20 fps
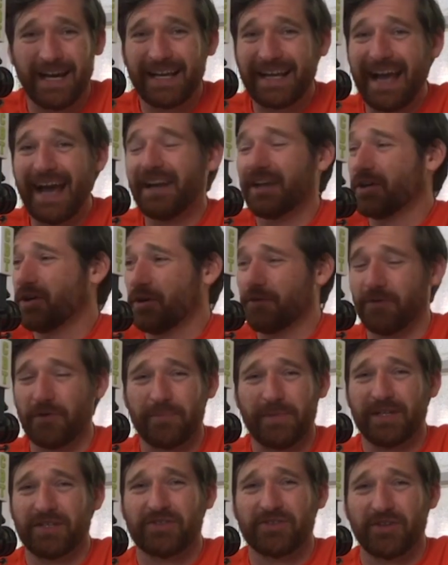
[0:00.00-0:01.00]
I got to go for
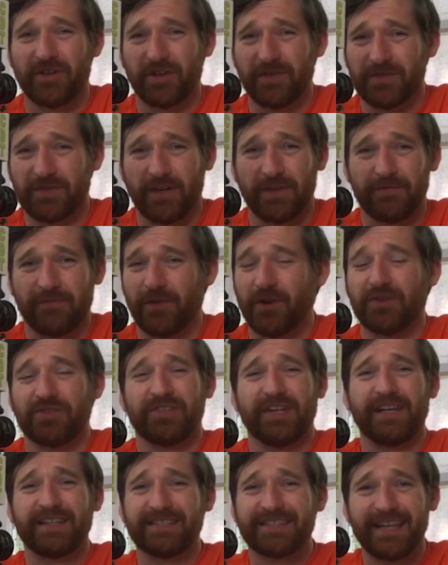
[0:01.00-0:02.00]
big serves on
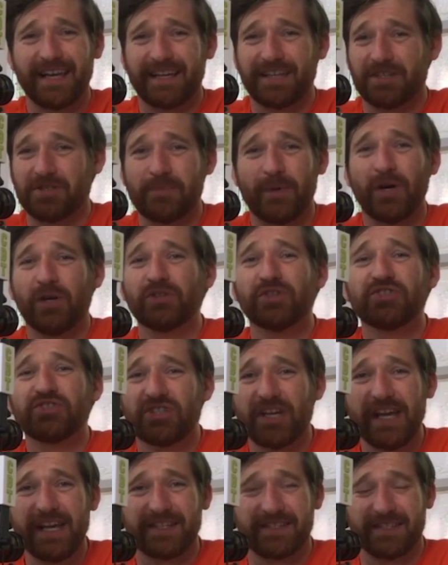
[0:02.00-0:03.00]
first and second. It's my only
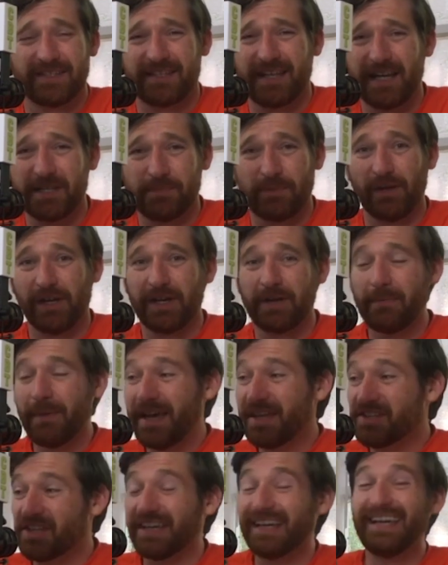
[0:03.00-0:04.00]
chance. This guy's playing
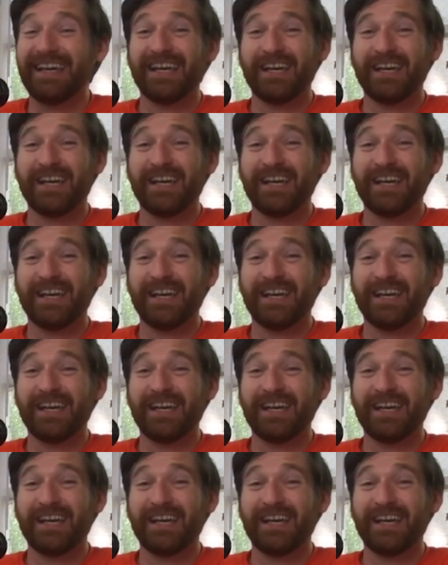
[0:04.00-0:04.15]
amazing.